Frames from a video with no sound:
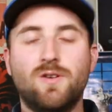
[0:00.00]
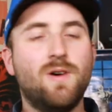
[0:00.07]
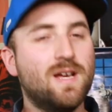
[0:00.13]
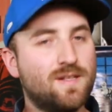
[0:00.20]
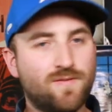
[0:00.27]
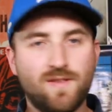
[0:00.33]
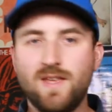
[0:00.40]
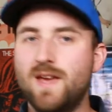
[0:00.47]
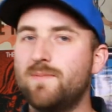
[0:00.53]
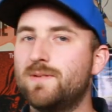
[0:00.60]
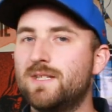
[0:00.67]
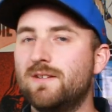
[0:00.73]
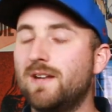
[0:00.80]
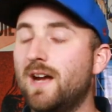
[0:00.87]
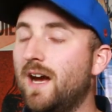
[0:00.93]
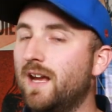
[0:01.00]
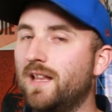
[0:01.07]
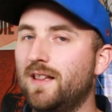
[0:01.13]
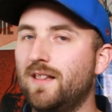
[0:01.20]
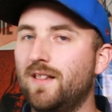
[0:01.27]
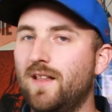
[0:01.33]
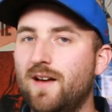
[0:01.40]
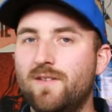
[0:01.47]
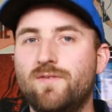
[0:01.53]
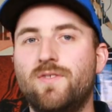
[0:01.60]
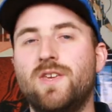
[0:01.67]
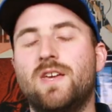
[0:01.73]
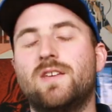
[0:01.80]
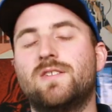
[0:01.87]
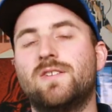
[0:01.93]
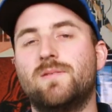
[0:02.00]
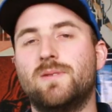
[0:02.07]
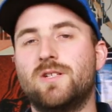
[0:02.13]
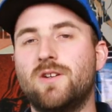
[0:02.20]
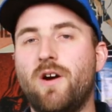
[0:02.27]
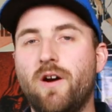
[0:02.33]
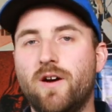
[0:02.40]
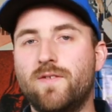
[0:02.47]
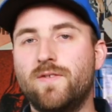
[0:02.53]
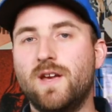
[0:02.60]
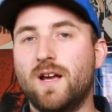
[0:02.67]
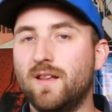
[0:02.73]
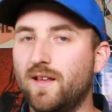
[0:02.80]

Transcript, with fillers: So as for the episode, I love the cinematography.